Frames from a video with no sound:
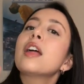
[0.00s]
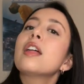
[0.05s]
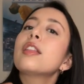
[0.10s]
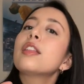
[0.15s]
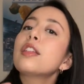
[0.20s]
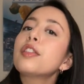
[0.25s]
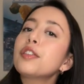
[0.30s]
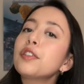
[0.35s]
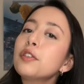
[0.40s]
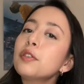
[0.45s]

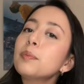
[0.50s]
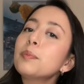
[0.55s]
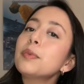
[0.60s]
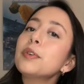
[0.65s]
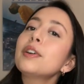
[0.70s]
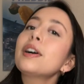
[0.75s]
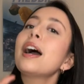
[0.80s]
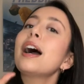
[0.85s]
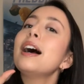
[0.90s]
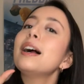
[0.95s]
The third
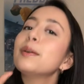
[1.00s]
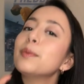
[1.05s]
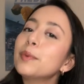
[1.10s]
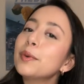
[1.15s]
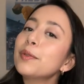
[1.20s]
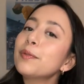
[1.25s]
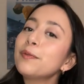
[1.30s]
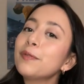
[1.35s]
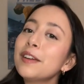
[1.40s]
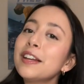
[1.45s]
book I
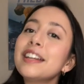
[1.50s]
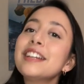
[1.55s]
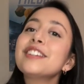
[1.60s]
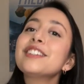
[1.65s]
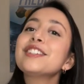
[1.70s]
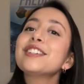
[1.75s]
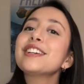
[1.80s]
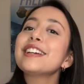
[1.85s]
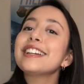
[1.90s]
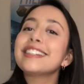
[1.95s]
will
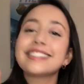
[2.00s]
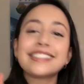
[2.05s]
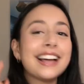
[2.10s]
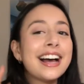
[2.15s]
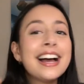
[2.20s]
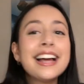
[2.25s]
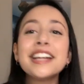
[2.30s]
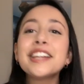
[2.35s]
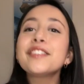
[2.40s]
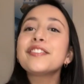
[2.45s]
finish. It's
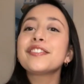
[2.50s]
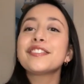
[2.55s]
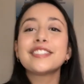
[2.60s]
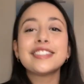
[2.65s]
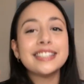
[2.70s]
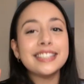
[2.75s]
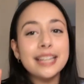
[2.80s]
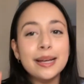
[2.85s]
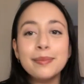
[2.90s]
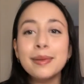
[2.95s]
kind of
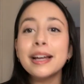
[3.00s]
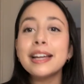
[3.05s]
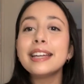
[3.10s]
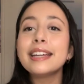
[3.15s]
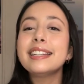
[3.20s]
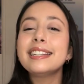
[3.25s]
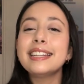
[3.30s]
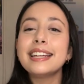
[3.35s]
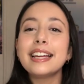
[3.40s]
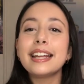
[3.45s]
semi
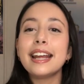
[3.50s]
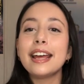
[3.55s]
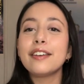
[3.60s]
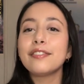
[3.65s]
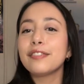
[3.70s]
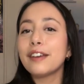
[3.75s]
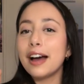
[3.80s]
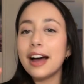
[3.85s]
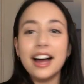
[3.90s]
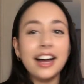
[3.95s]
a DNF.
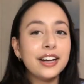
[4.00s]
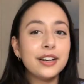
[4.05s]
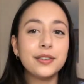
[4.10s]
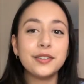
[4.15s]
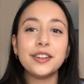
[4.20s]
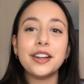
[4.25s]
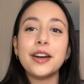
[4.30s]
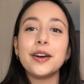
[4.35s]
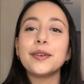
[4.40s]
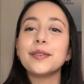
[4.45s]
I don't
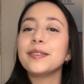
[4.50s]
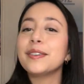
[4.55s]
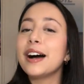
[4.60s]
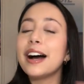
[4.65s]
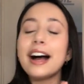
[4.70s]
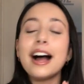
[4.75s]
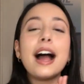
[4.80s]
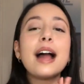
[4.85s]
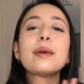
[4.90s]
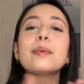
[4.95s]
know.
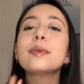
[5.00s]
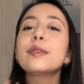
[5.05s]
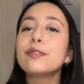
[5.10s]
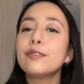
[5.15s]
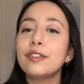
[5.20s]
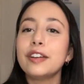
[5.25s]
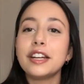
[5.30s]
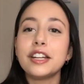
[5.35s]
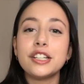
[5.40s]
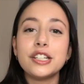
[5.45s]
I will
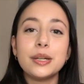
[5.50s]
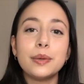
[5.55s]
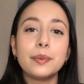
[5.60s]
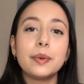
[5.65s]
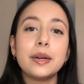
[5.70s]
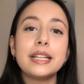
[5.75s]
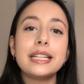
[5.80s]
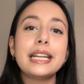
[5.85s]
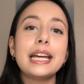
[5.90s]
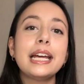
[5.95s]
finish it
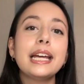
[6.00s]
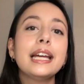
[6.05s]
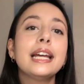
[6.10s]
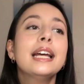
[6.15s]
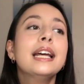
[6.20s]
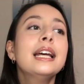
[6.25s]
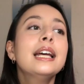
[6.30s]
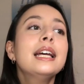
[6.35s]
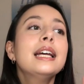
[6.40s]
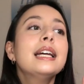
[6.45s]
one day.
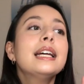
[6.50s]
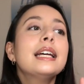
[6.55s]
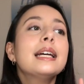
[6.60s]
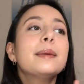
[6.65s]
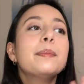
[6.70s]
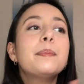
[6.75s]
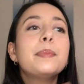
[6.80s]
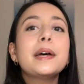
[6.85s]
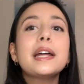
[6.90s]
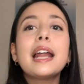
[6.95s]

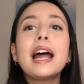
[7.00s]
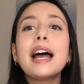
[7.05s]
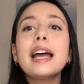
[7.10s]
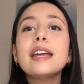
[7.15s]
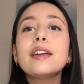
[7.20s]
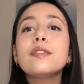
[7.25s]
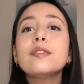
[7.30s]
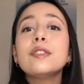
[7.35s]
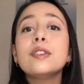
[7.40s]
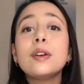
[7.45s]
But I
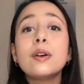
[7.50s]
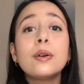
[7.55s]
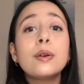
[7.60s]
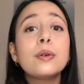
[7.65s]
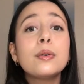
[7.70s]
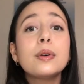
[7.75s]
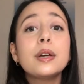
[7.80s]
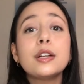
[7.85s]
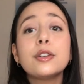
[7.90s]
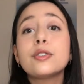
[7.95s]
have
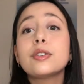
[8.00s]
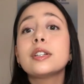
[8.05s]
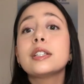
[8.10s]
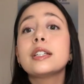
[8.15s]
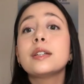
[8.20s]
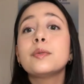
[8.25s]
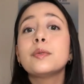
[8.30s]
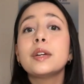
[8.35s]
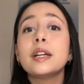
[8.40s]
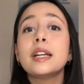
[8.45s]
no interest
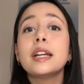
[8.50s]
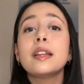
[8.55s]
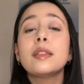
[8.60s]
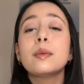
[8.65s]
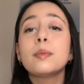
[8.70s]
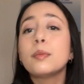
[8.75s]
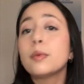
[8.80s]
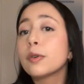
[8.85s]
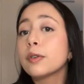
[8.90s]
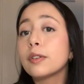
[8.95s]
in reading The
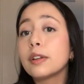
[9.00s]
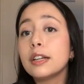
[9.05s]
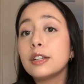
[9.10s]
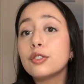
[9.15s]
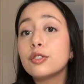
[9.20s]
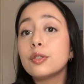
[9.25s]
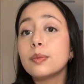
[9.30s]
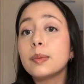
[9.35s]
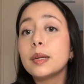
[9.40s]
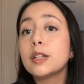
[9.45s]
Mortal
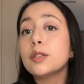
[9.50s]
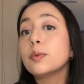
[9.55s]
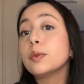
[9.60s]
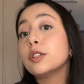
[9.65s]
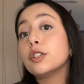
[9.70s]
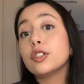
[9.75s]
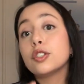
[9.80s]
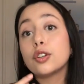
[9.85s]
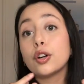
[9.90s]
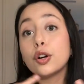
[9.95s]
Instruments, which
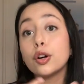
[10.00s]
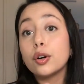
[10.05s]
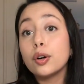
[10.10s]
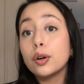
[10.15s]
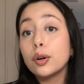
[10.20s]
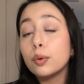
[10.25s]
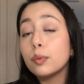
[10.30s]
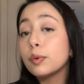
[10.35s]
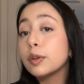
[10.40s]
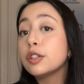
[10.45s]
is her
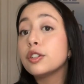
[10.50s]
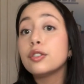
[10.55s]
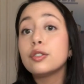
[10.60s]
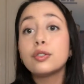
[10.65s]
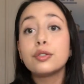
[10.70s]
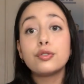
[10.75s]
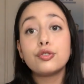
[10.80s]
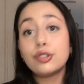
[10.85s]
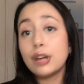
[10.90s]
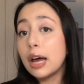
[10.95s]
original
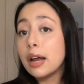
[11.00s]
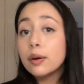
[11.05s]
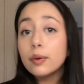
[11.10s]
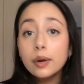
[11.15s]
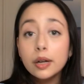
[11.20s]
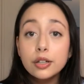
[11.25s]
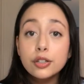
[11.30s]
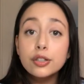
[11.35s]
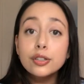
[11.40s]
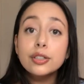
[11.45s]

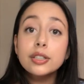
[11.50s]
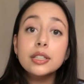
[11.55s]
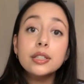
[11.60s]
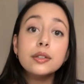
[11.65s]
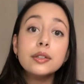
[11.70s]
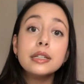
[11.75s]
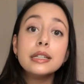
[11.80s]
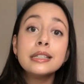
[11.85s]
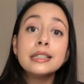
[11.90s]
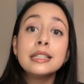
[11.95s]
Shadowhunter
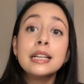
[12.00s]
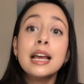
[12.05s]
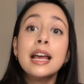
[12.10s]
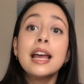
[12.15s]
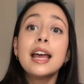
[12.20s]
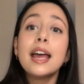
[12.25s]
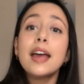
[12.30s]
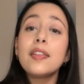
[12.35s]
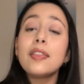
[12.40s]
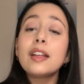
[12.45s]
series.
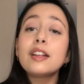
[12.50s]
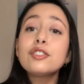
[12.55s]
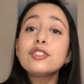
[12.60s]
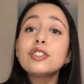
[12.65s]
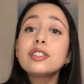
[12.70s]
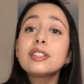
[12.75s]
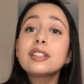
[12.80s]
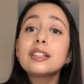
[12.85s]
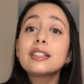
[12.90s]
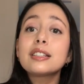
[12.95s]
And that's
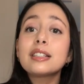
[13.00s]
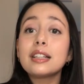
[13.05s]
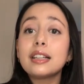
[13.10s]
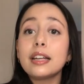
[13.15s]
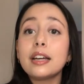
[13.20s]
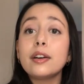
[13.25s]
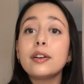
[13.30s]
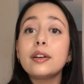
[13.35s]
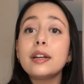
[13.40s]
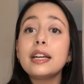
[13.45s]
just because
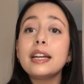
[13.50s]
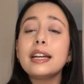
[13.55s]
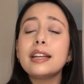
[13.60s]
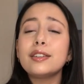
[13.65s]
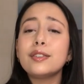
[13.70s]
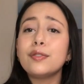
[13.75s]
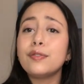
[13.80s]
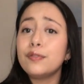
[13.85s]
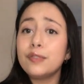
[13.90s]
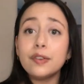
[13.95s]
Clary
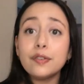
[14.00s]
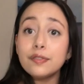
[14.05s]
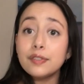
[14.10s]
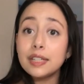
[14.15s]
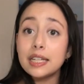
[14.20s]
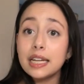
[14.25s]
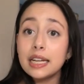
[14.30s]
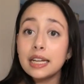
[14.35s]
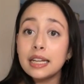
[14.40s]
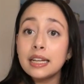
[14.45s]
is
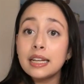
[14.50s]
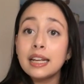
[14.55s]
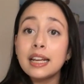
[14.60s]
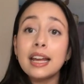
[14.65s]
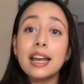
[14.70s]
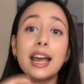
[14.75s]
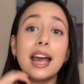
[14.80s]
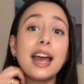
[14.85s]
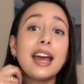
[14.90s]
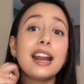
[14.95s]
15.
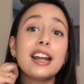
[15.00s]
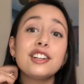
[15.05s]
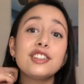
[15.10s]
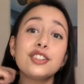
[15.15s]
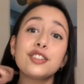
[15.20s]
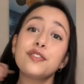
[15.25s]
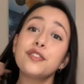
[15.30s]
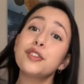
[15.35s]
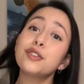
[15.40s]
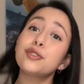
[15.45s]
And I
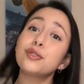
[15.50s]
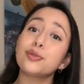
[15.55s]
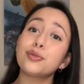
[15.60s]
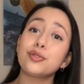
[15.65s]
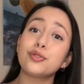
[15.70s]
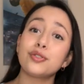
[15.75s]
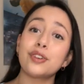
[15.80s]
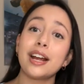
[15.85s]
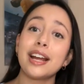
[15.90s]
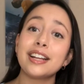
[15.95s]
just feel so
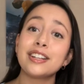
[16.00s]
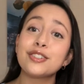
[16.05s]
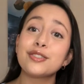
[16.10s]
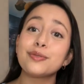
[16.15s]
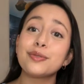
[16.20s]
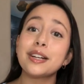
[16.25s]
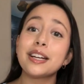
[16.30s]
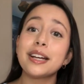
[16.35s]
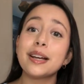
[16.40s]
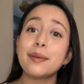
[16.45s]
strange
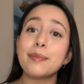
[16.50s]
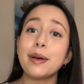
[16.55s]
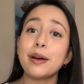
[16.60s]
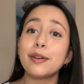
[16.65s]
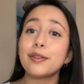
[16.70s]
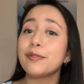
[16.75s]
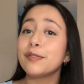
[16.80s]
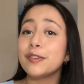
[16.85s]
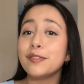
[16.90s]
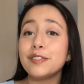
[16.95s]
reading about
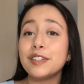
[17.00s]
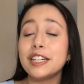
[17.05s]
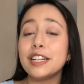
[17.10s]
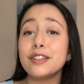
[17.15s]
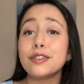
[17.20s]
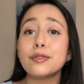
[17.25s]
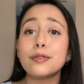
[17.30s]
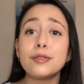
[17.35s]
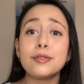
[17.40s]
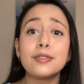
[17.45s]
a
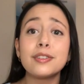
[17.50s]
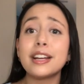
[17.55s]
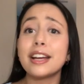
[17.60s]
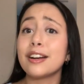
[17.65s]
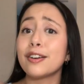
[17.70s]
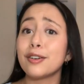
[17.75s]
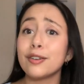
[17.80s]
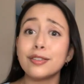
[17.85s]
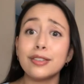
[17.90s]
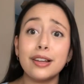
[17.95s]
15-year-old and
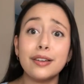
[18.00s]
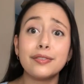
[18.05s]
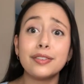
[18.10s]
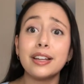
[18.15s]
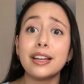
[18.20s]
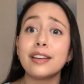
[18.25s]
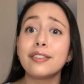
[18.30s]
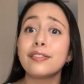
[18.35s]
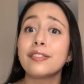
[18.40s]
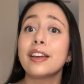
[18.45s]
her love
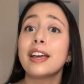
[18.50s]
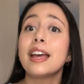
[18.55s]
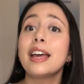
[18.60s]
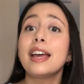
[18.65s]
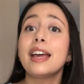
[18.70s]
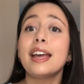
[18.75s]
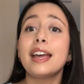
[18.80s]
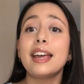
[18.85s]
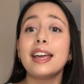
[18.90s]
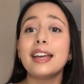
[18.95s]
life.
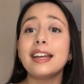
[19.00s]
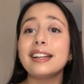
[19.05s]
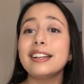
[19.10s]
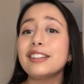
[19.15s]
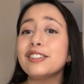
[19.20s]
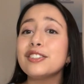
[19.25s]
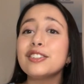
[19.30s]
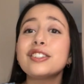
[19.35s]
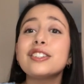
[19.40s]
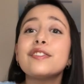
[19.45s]
And it
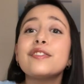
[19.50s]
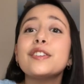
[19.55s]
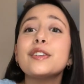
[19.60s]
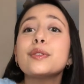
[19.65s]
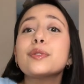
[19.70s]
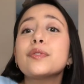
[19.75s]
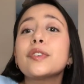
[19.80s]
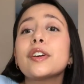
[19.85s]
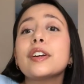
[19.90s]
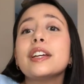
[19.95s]
just
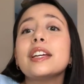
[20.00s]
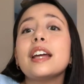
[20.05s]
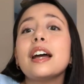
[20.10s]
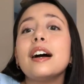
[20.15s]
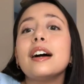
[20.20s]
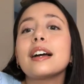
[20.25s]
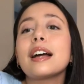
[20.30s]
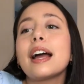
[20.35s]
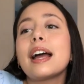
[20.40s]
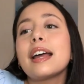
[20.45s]
feels very
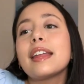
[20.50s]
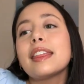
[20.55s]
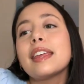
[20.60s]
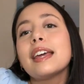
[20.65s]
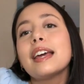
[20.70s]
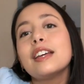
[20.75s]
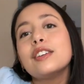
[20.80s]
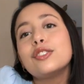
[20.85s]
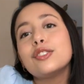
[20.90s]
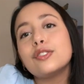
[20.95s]
young. I think
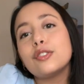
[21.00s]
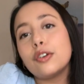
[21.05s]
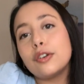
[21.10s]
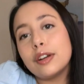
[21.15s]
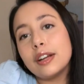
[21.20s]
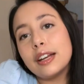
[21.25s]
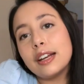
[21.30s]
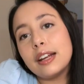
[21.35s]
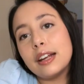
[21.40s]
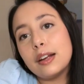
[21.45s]
I
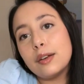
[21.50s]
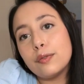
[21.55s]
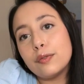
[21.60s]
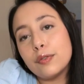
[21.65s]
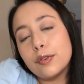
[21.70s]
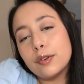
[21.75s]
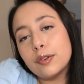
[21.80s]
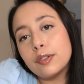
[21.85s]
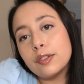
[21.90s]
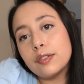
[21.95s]
started
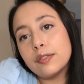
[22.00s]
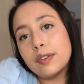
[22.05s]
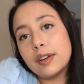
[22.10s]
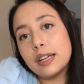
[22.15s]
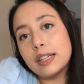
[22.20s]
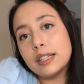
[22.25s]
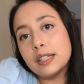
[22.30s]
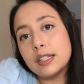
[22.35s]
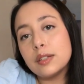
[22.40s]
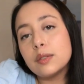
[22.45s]
Infernal
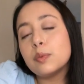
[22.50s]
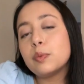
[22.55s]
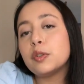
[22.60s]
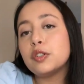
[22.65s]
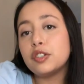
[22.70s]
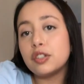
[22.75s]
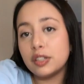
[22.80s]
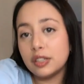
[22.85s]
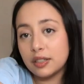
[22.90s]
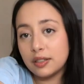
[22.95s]
Devices,
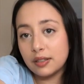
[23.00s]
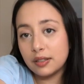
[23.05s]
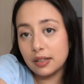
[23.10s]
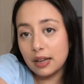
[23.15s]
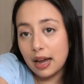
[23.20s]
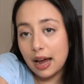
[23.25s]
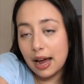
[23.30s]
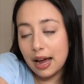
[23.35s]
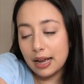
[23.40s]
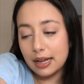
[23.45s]
which
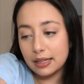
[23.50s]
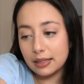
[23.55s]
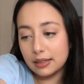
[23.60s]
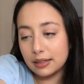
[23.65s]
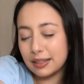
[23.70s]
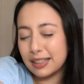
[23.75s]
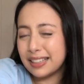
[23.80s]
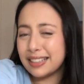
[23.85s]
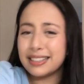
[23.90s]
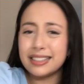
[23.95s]
has
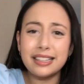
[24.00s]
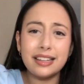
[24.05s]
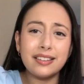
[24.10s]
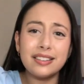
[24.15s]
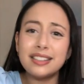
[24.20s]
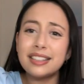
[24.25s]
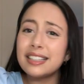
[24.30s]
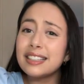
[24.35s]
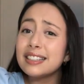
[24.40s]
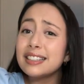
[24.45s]
like
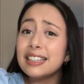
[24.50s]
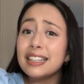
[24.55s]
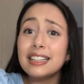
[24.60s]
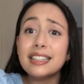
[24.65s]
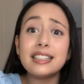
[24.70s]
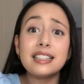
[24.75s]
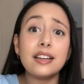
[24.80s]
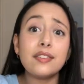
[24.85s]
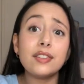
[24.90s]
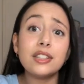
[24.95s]
16,
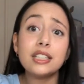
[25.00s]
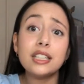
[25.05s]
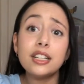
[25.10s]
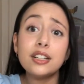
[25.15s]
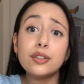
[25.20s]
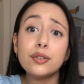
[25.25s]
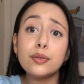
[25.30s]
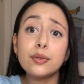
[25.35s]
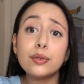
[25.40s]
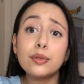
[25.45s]
17
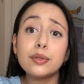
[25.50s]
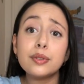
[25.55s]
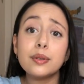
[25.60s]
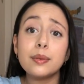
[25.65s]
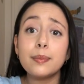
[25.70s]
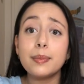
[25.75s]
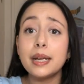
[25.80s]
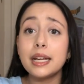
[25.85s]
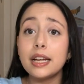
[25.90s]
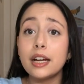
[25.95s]
year old
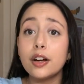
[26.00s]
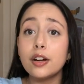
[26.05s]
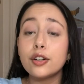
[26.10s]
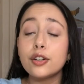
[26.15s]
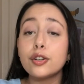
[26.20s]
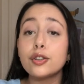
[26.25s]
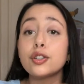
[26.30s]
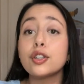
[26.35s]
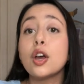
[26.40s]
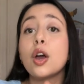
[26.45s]
main
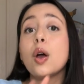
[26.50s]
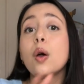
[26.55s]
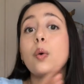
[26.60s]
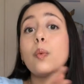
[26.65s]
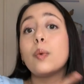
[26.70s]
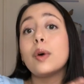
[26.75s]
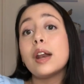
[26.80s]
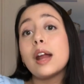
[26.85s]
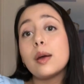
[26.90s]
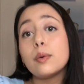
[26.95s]
characters
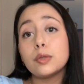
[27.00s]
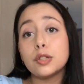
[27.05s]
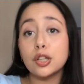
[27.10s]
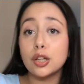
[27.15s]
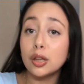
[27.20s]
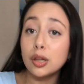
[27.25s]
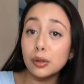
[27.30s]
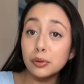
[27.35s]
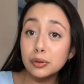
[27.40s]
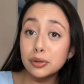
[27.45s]
when I was
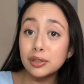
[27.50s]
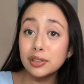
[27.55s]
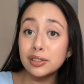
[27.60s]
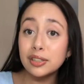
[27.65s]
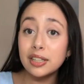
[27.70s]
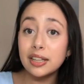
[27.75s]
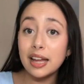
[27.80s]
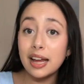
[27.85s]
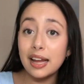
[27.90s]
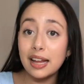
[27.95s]
closer
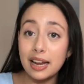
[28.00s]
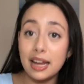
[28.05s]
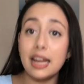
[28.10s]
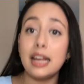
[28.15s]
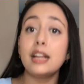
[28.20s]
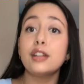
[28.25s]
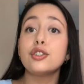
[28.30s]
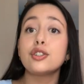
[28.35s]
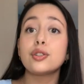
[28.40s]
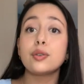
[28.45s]
to that
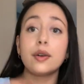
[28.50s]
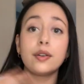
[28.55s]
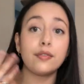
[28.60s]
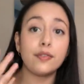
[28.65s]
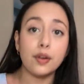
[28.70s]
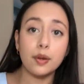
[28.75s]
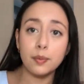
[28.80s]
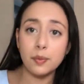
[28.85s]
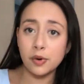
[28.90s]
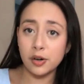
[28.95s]
age, so I
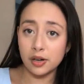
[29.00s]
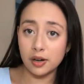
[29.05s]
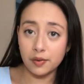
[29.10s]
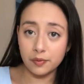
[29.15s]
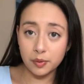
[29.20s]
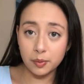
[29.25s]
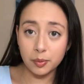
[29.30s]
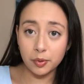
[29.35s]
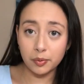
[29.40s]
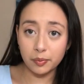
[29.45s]
felt more
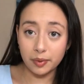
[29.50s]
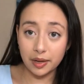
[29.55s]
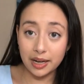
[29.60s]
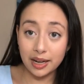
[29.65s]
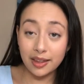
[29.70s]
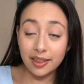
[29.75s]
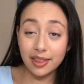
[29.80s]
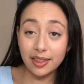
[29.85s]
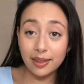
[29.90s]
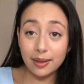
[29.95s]
comfortable
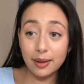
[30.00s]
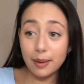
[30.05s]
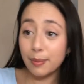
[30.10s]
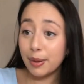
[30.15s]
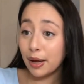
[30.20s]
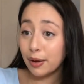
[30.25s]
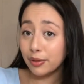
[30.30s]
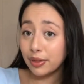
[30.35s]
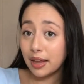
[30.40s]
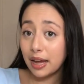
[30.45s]
reading
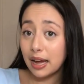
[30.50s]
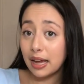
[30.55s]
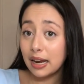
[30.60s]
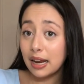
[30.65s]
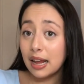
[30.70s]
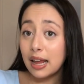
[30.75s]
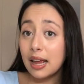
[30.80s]
about that.